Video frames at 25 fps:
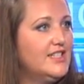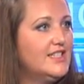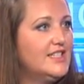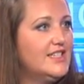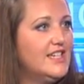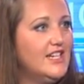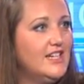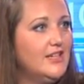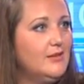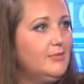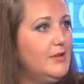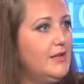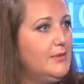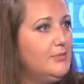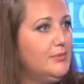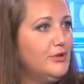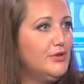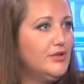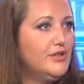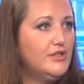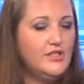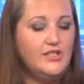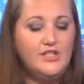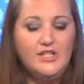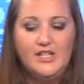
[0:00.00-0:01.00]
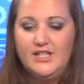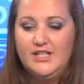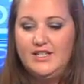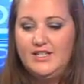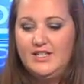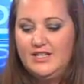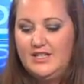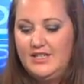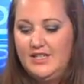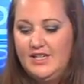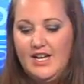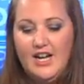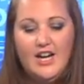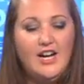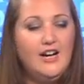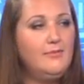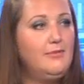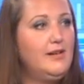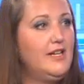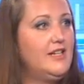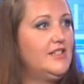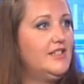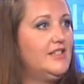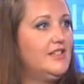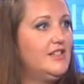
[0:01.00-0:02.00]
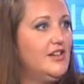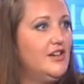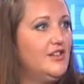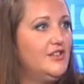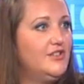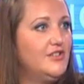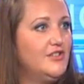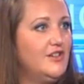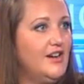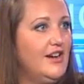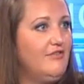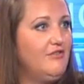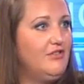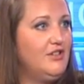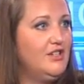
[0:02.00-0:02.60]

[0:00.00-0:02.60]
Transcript: it's getting people to just comment under